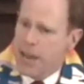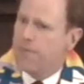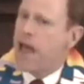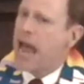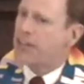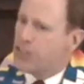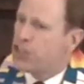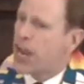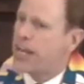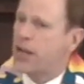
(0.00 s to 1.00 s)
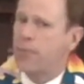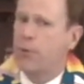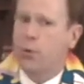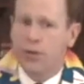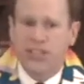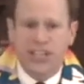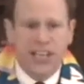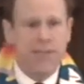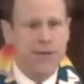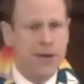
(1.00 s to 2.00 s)
In fact, Jacob was
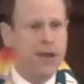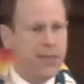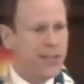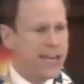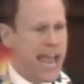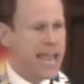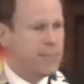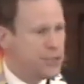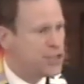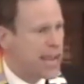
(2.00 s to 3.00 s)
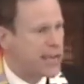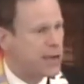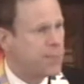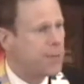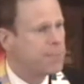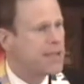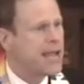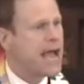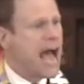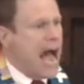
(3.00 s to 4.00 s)
given the name Jacob,
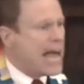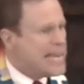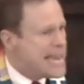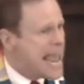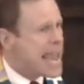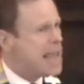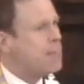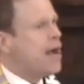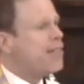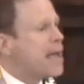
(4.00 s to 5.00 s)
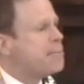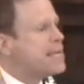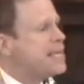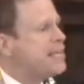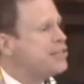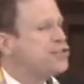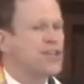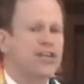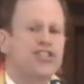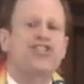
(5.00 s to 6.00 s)
a name that means
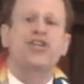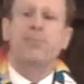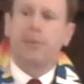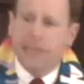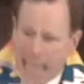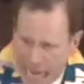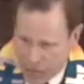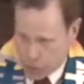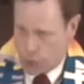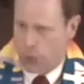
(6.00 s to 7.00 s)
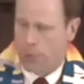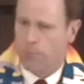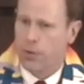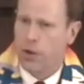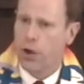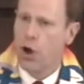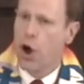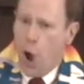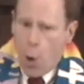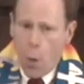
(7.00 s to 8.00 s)
supplanter,
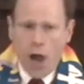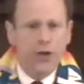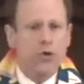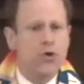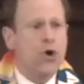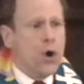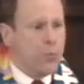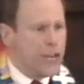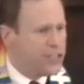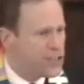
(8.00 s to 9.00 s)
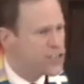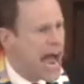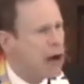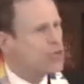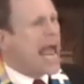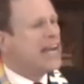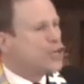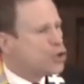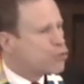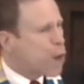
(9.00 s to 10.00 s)
one who reaches out
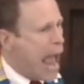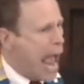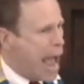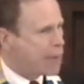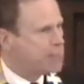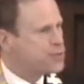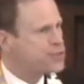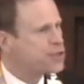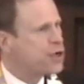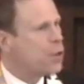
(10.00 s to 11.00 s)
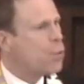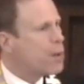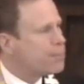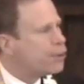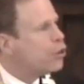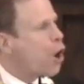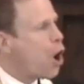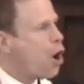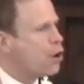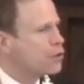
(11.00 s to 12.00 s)
and grabs what
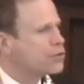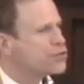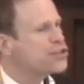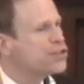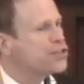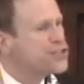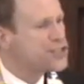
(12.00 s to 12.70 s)
belongs to